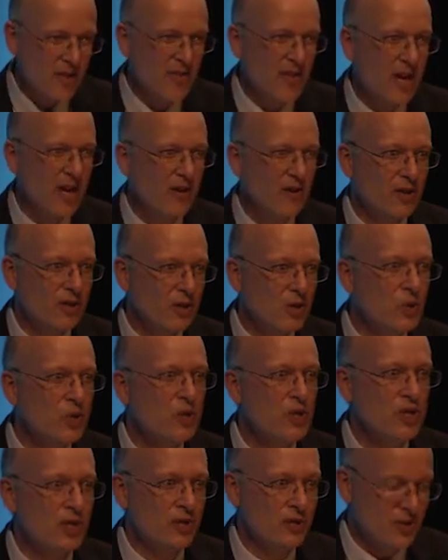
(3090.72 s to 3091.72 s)
that they are
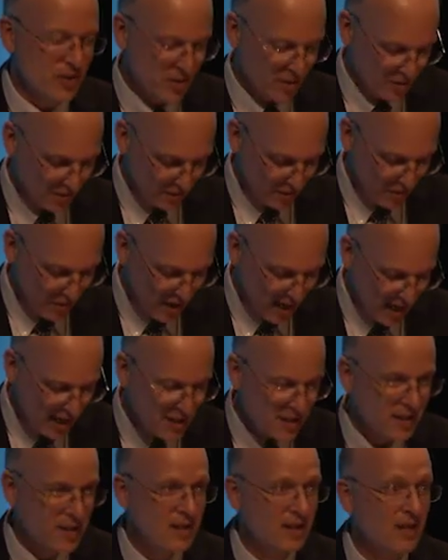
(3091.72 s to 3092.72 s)
illusions
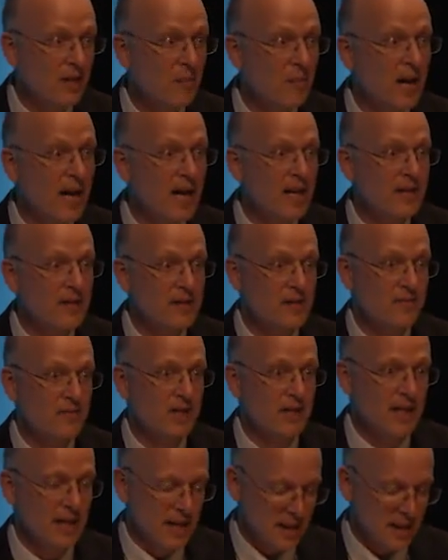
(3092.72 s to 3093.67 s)
created in the minds of